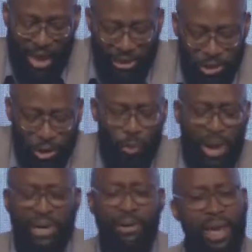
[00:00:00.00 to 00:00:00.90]
And so
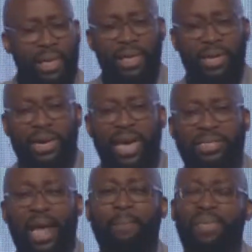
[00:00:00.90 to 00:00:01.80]
when they recognize
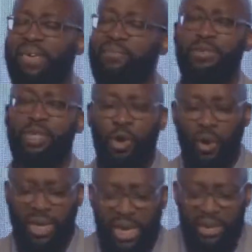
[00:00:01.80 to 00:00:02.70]
that, even though
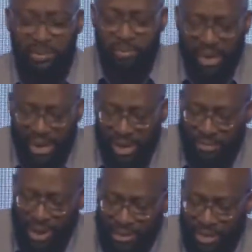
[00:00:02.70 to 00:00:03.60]
in me, in
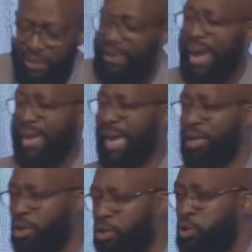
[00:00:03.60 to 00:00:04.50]
myself, I
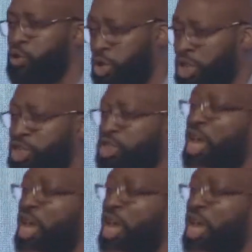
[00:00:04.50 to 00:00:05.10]
cannot do justice